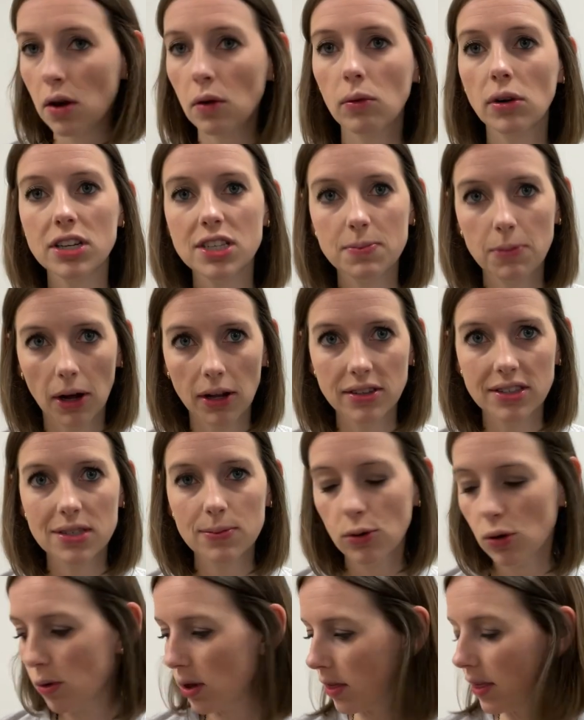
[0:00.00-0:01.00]

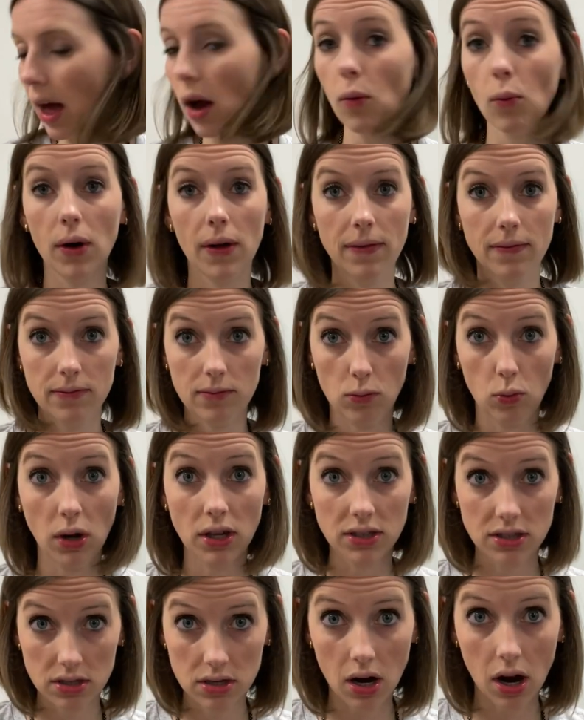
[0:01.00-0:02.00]
responsible with that one
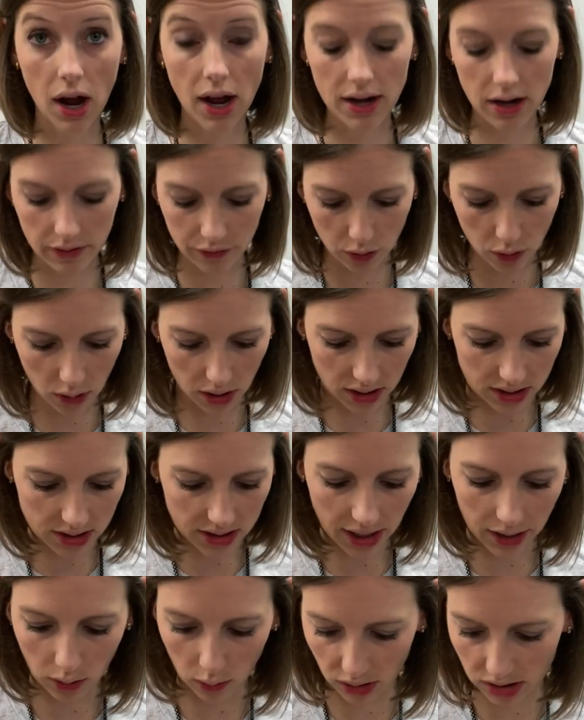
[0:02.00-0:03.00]
once taught. Of course,
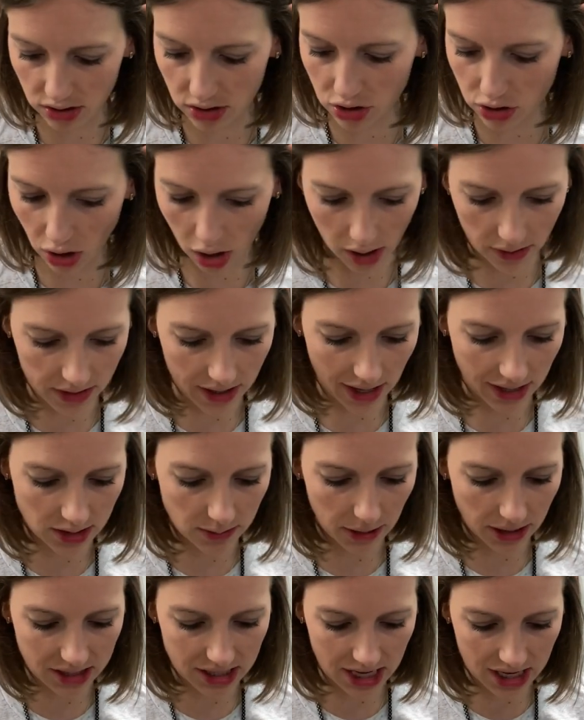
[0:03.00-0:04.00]
like once taught the
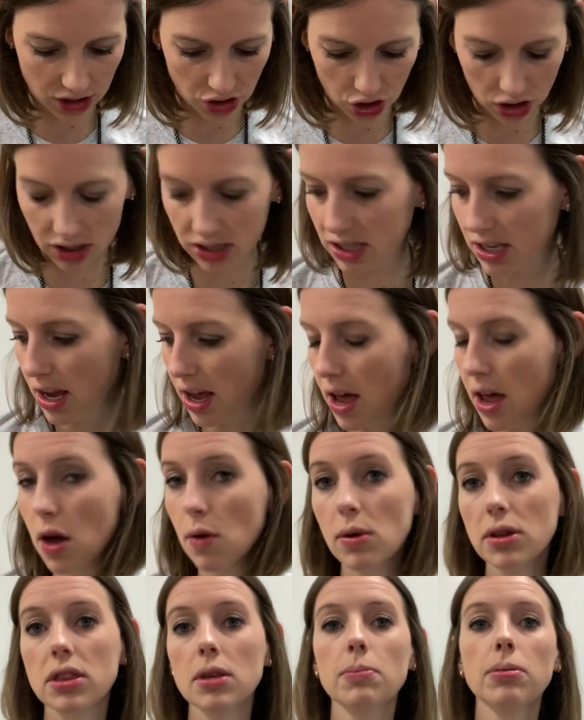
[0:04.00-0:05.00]
expectations
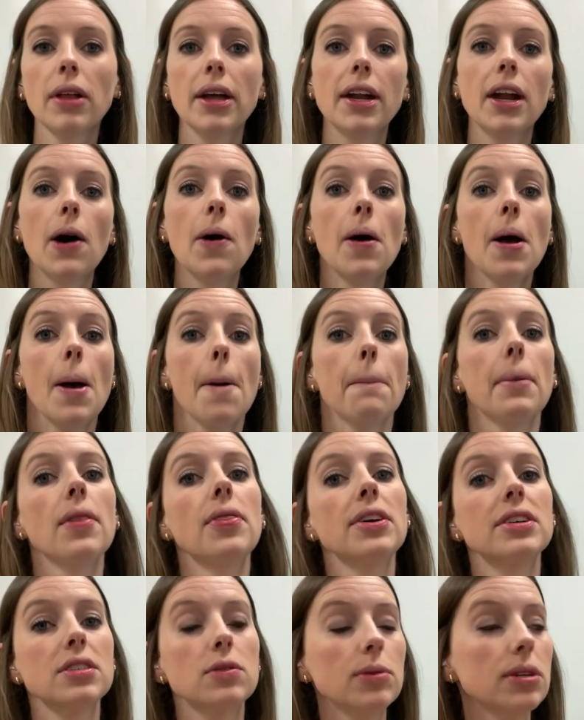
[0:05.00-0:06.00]
with the Play-Doh, but
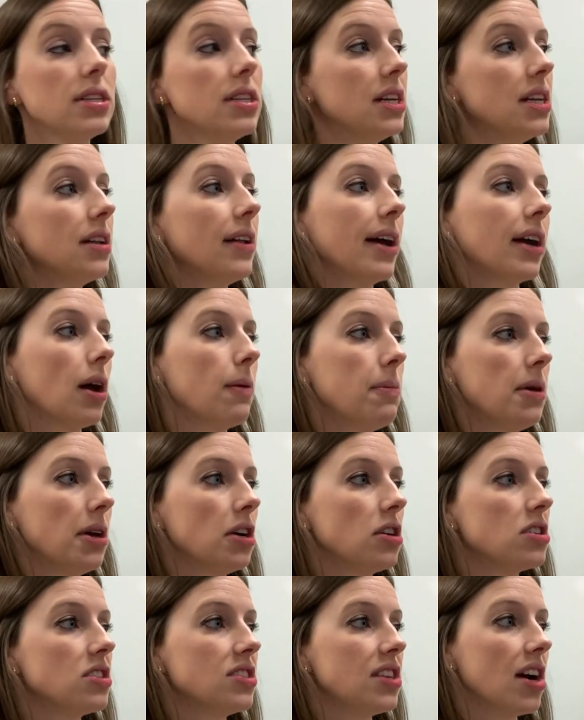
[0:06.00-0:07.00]
this would need like a
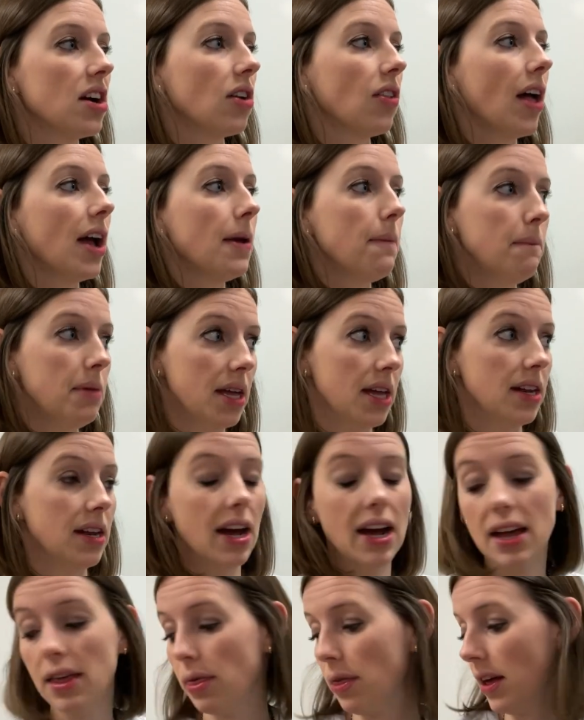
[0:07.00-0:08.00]
bigger Sterilite bin,
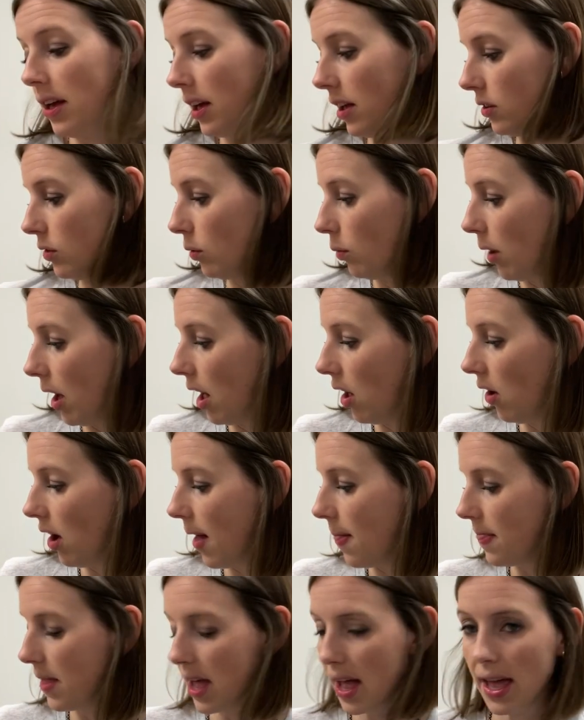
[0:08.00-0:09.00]
I think as well.
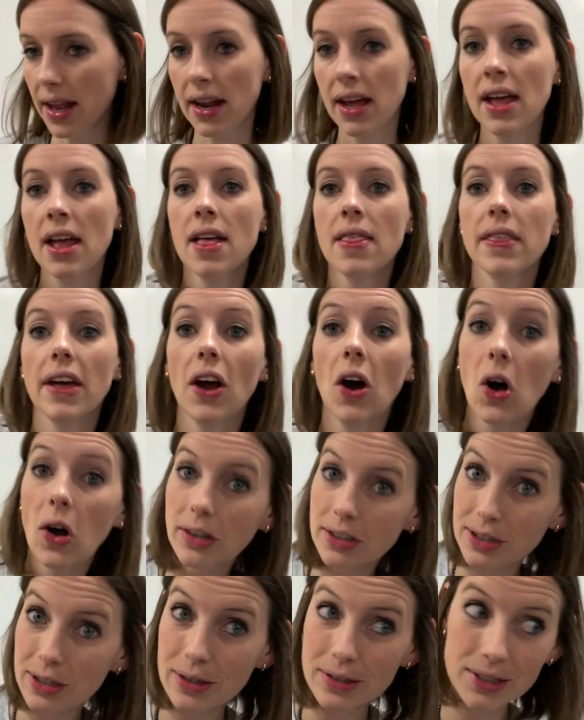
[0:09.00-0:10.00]
And then they
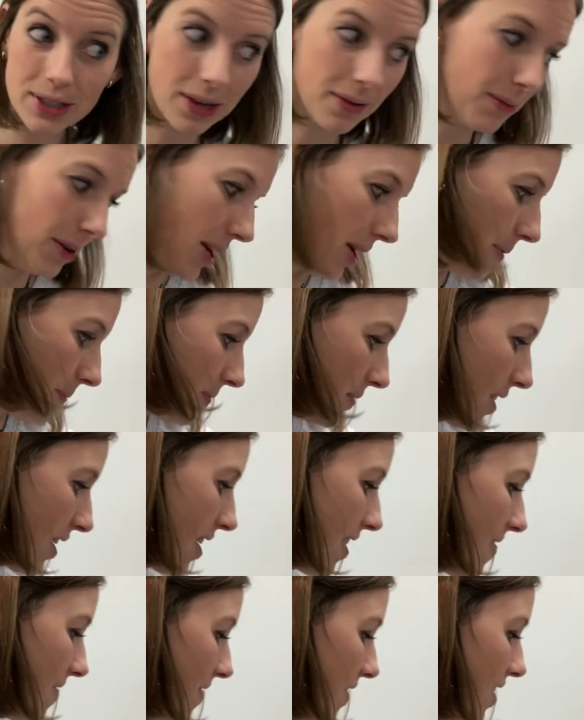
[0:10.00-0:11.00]
also sent me
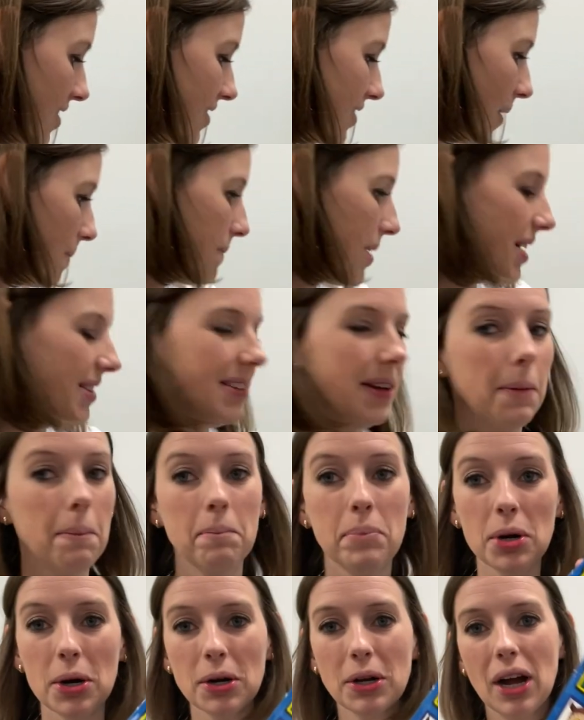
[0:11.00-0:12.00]
this amazing
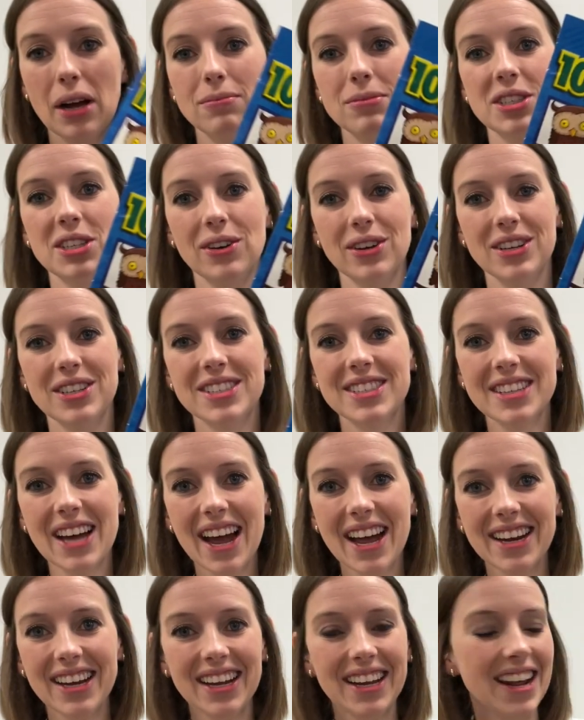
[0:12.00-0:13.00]
book. I'm so
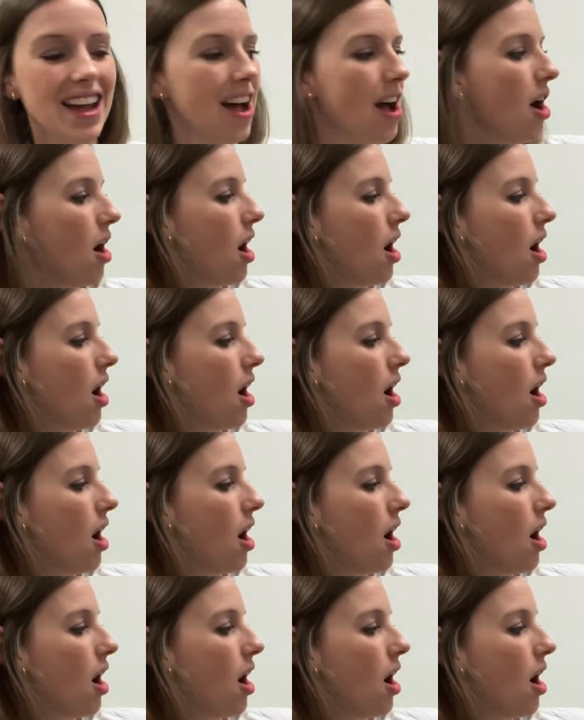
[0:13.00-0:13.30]
excited.